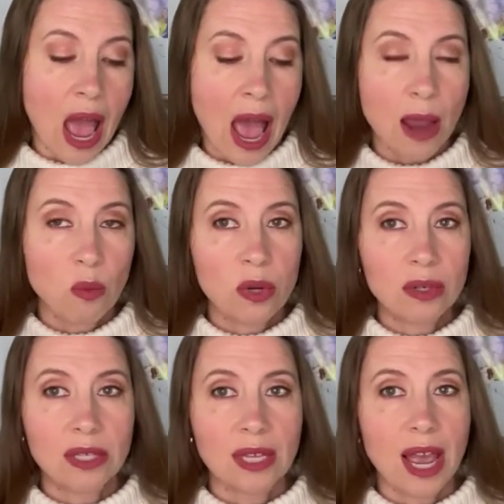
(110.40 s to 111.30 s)
I will
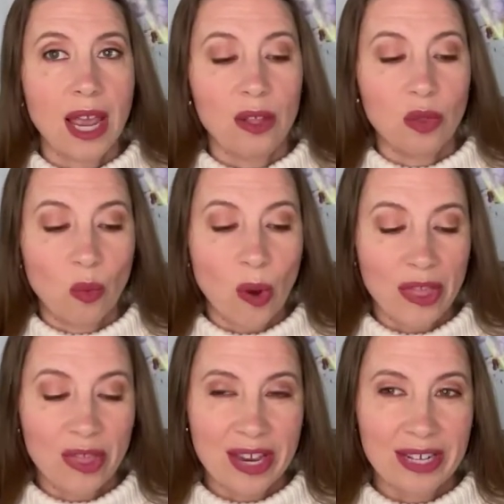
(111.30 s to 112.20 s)
say the
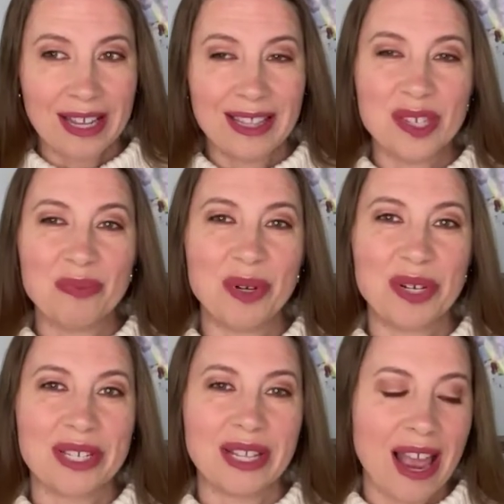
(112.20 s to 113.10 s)
one thing that this book
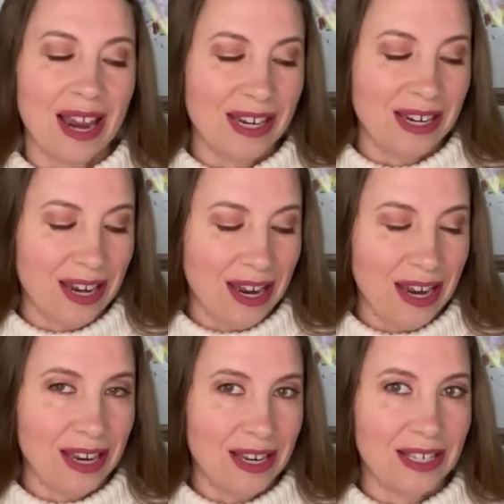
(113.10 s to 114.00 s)
is lacking
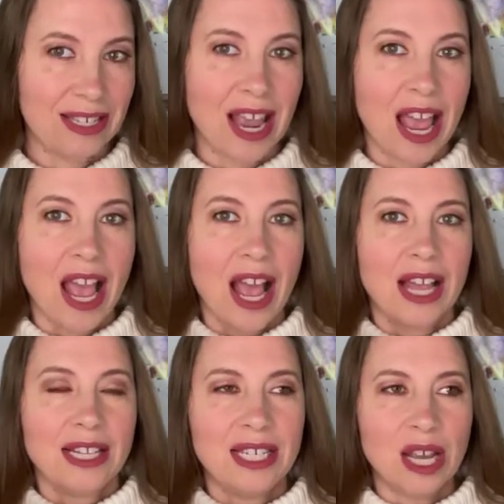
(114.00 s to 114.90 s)
is
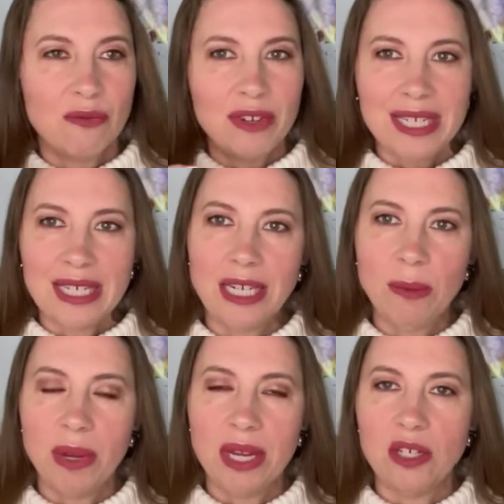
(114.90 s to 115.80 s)
delving
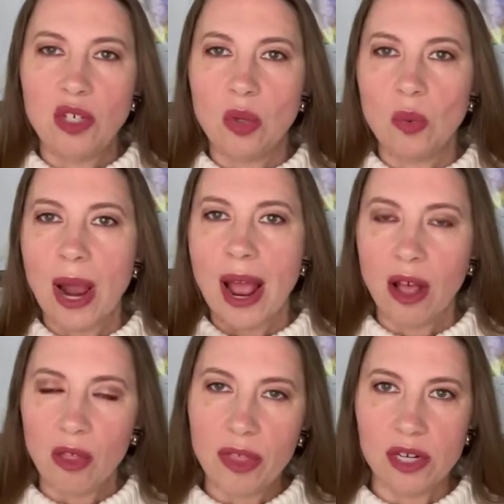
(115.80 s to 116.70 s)
deep into
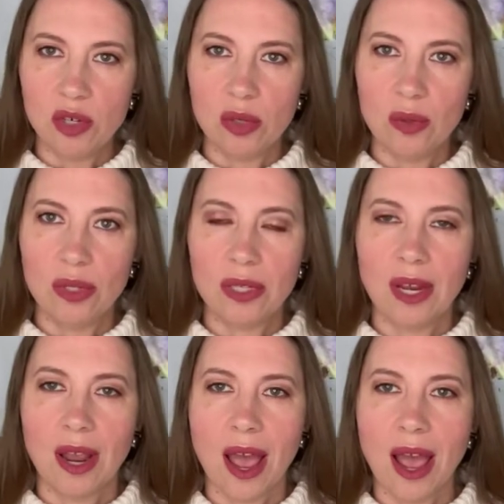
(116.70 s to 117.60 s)
health
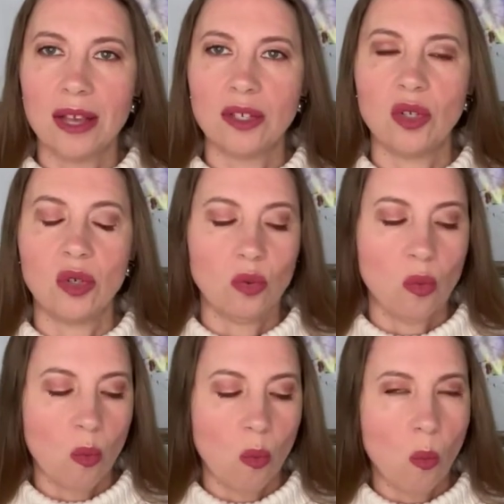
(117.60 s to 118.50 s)
issues as
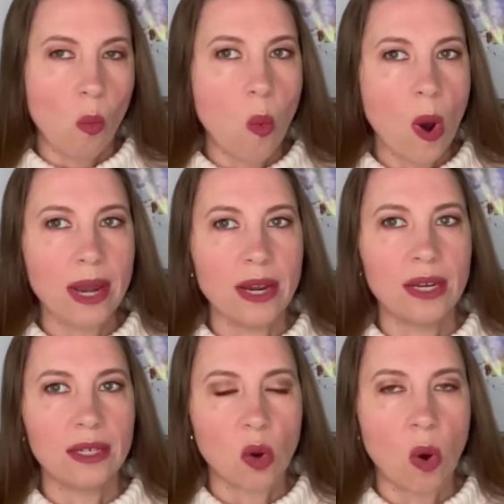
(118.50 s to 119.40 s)
to what
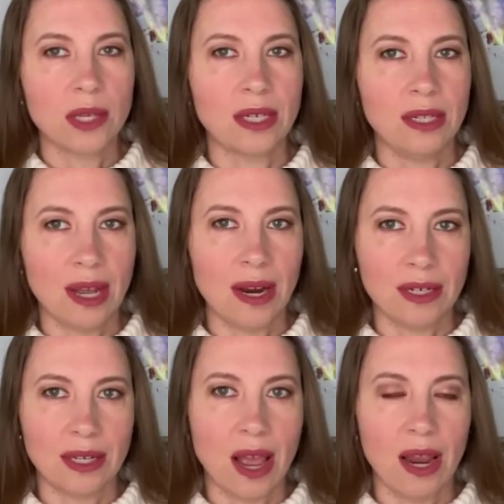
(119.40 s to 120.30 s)
is causing that
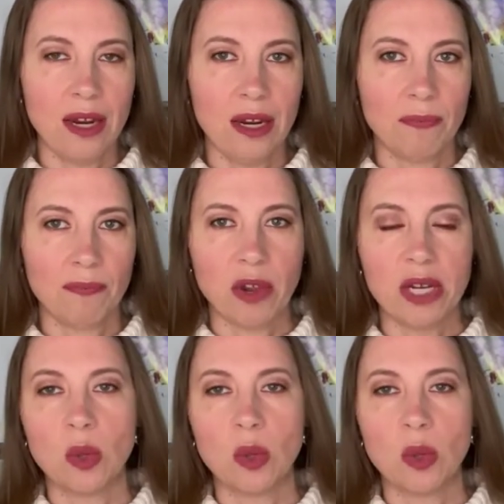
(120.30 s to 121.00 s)
anxiety, right?